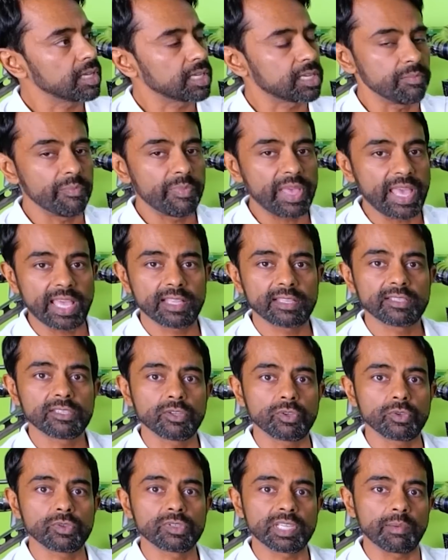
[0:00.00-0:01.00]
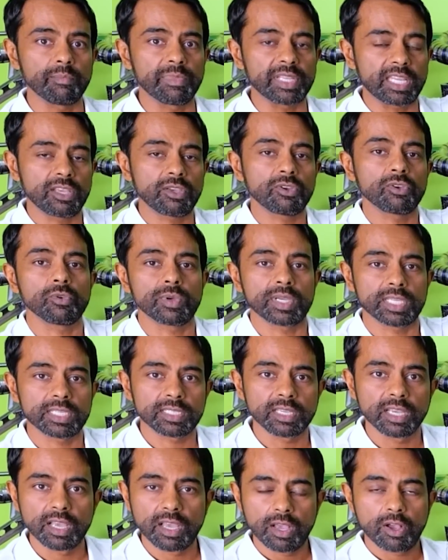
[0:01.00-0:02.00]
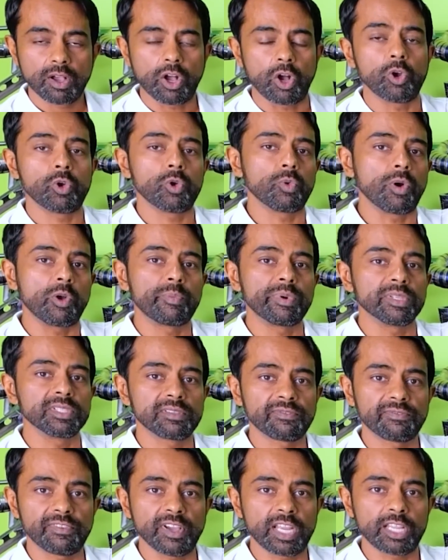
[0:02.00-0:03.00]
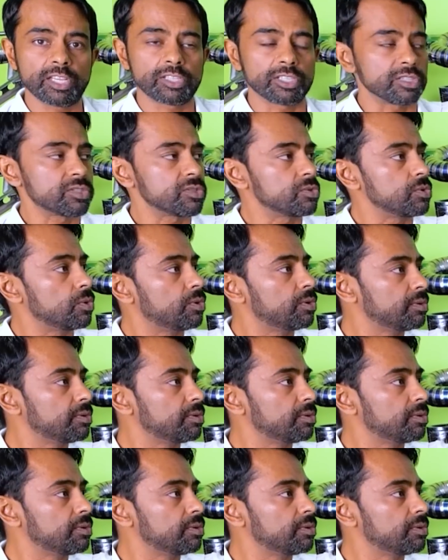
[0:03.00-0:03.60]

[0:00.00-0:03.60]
Compared to somebody who opens a furniture store.